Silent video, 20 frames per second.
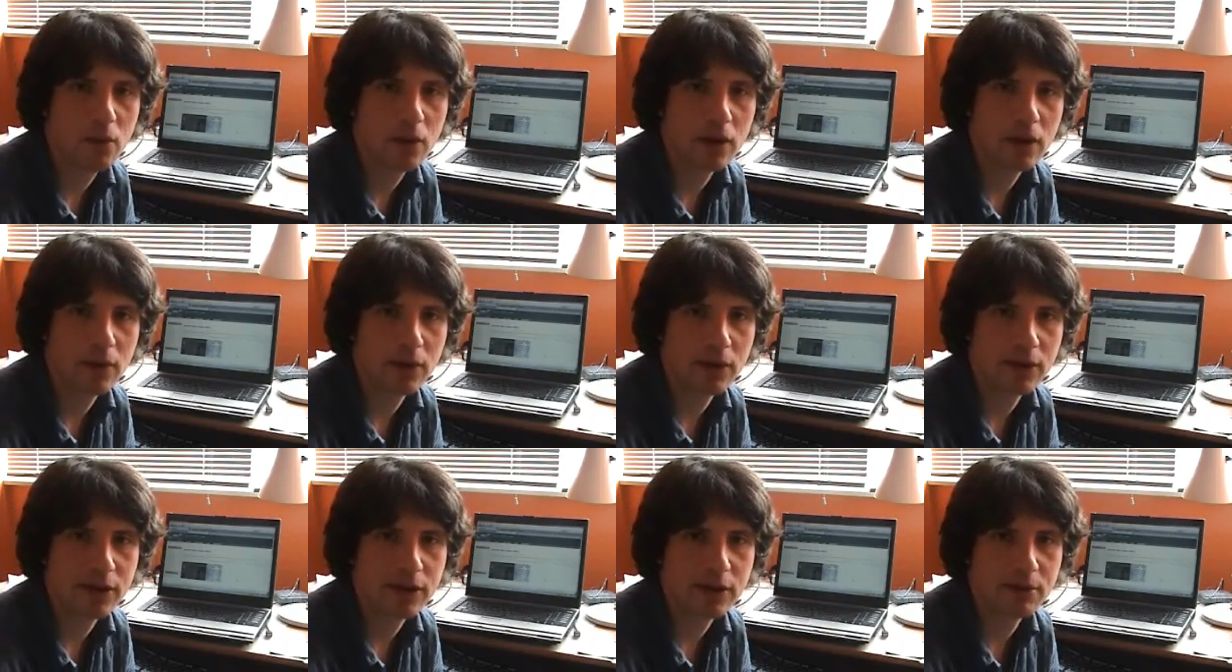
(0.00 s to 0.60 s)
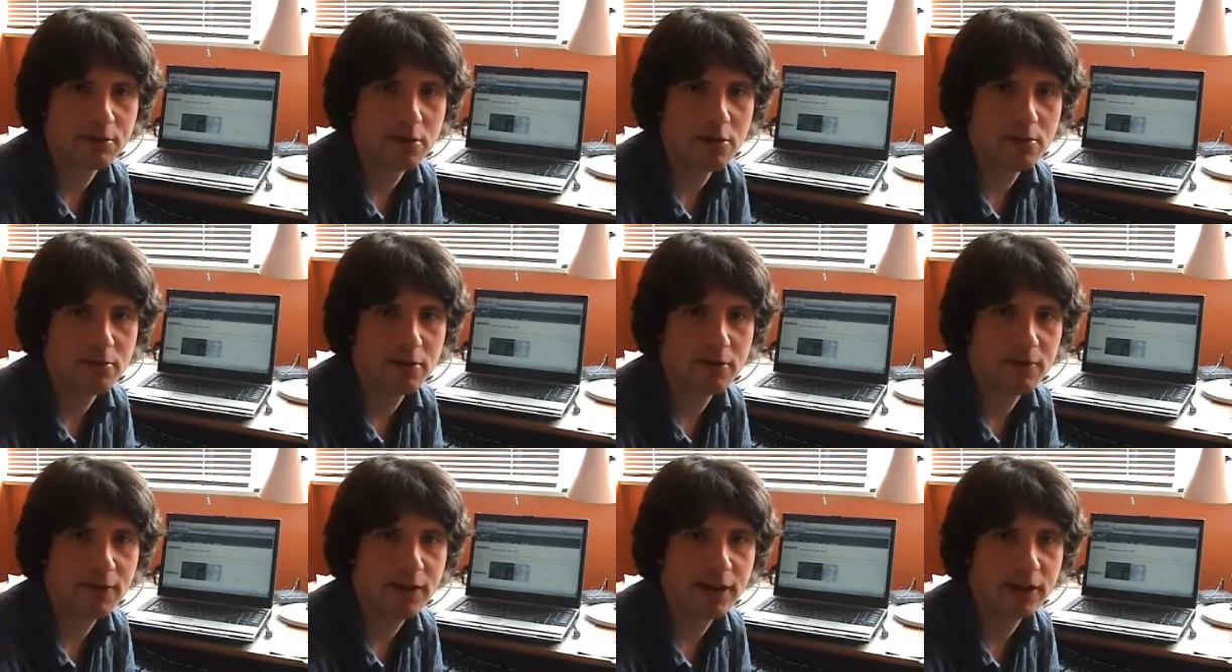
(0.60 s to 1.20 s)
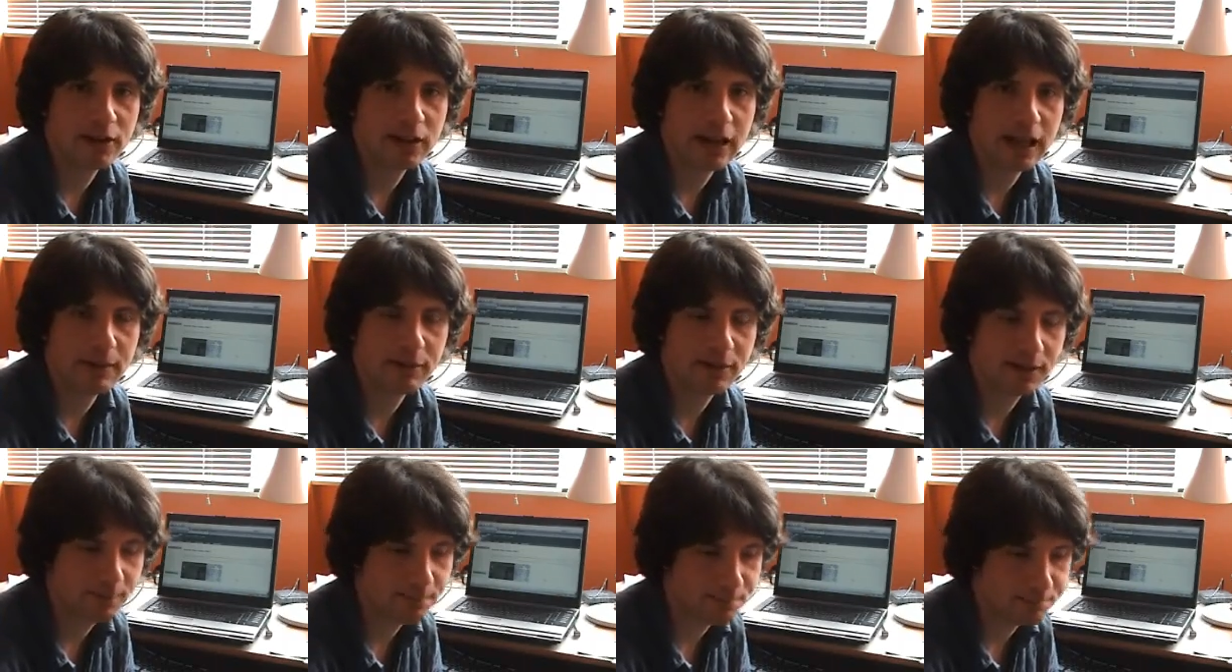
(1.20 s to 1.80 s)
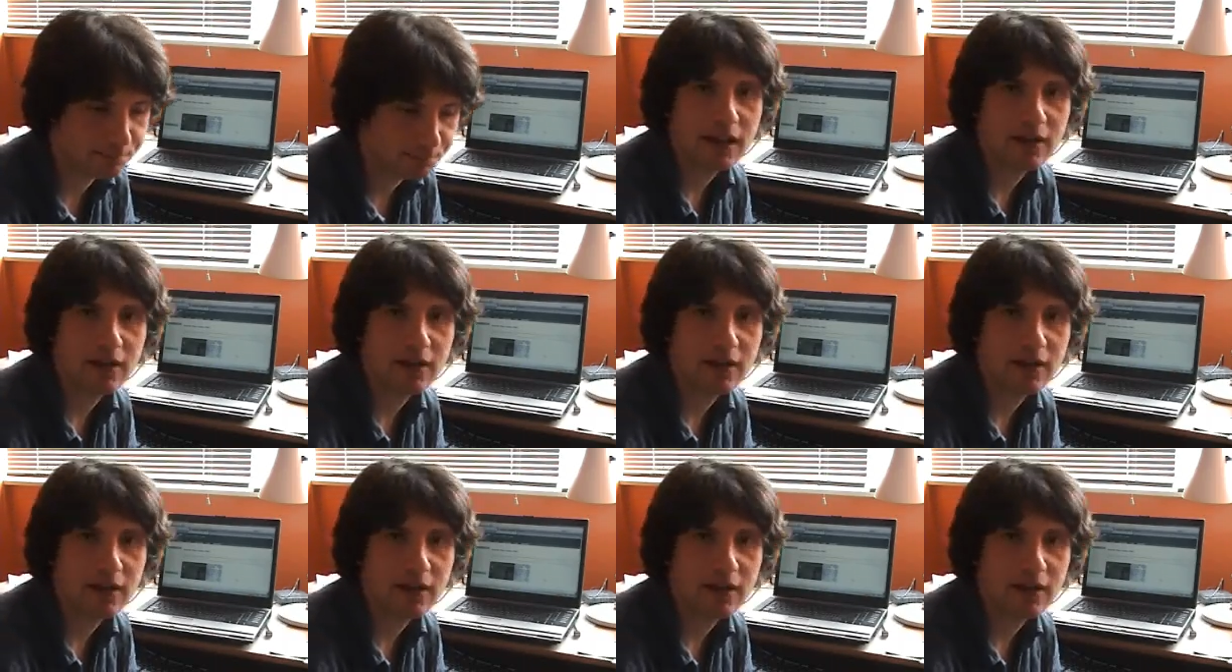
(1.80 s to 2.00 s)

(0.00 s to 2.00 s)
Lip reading: with the appropriate field names.